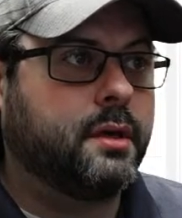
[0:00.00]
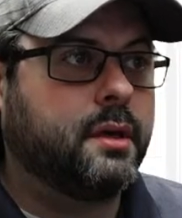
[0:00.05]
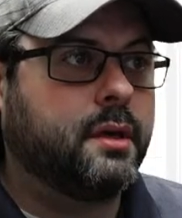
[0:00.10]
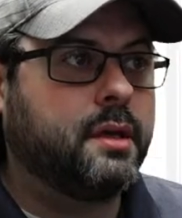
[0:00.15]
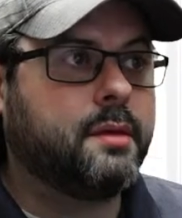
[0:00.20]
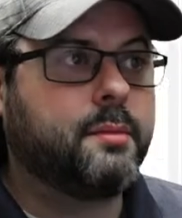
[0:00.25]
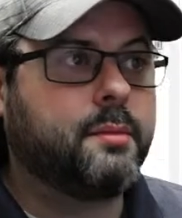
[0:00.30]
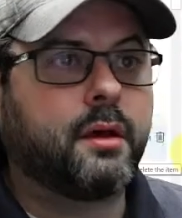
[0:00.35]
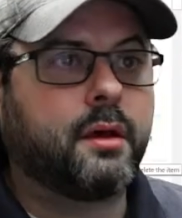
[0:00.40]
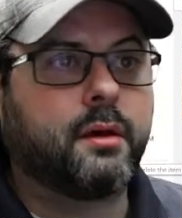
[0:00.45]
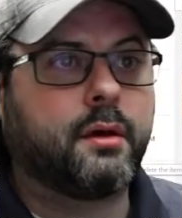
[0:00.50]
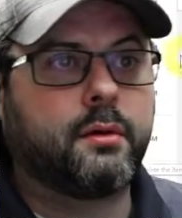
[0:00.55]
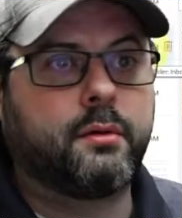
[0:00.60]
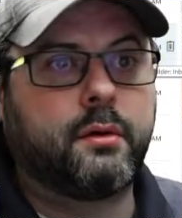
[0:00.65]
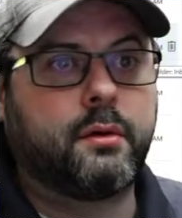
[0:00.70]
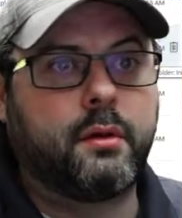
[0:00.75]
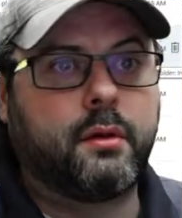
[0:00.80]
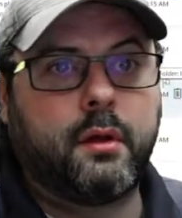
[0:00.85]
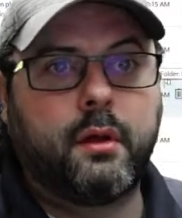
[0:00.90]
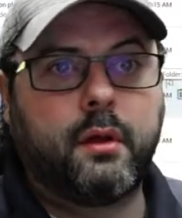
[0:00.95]
email
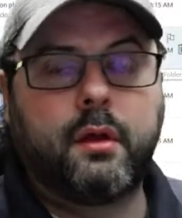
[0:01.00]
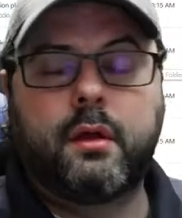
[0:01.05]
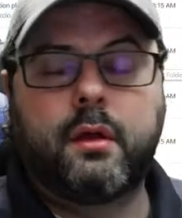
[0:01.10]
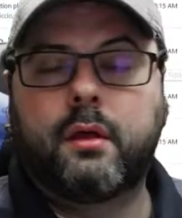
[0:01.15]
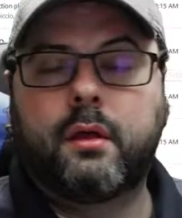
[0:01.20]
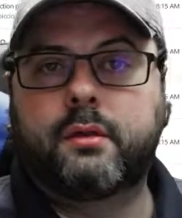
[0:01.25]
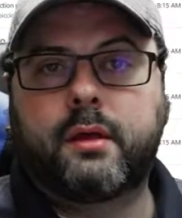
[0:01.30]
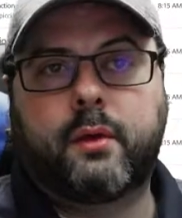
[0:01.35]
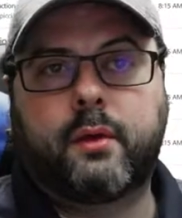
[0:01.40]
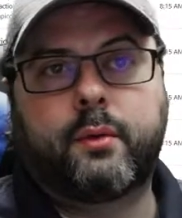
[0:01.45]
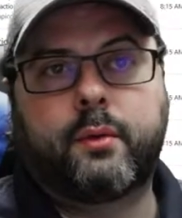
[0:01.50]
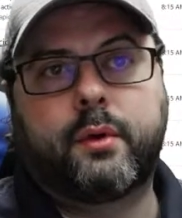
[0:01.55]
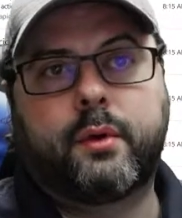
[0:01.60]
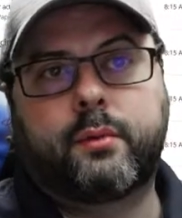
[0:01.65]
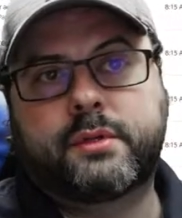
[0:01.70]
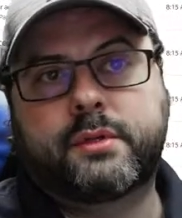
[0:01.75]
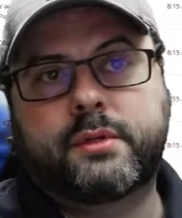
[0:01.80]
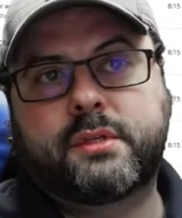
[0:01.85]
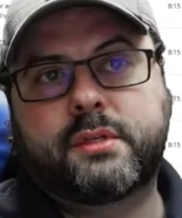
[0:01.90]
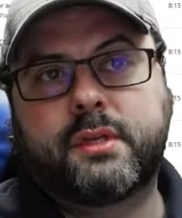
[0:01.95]
that we
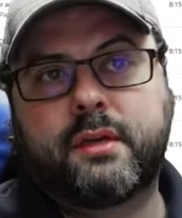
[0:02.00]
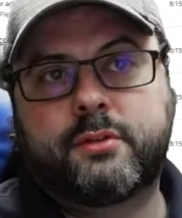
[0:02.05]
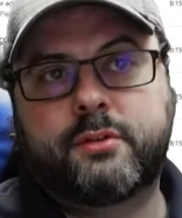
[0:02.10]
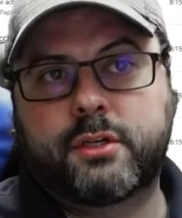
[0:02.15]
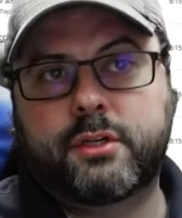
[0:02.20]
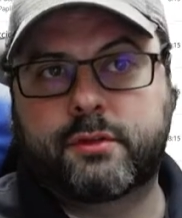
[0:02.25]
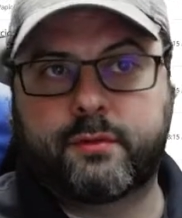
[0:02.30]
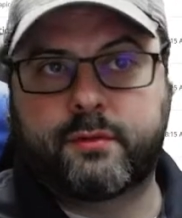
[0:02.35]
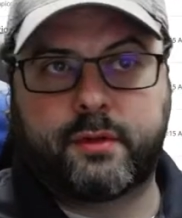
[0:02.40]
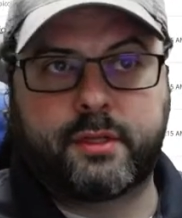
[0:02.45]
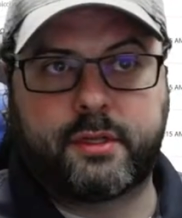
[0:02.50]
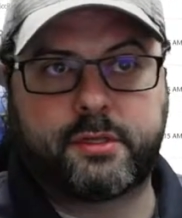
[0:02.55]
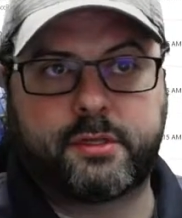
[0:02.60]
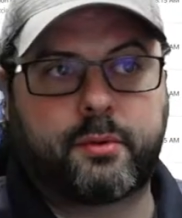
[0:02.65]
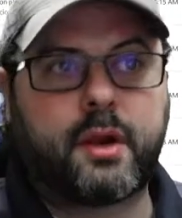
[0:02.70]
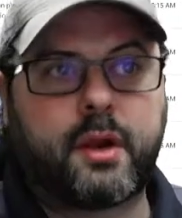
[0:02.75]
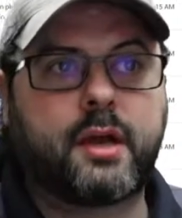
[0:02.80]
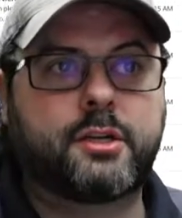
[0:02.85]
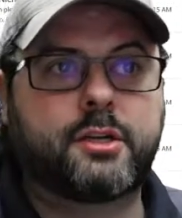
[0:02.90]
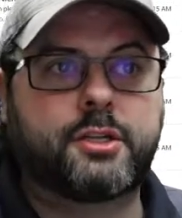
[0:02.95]
received just for this
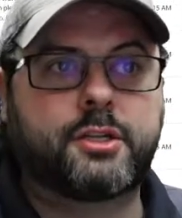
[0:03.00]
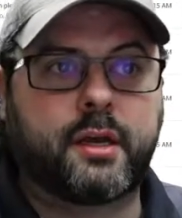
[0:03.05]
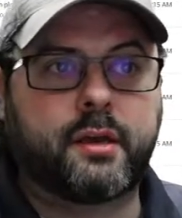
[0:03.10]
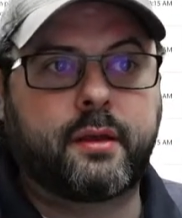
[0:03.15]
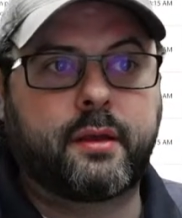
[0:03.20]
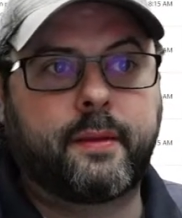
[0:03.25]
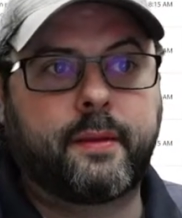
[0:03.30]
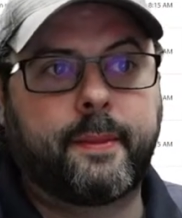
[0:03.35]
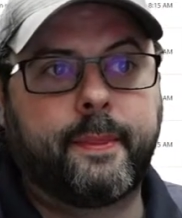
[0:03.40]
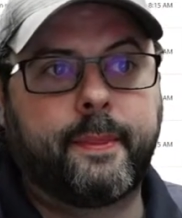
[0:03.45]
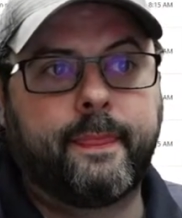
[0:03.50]
project,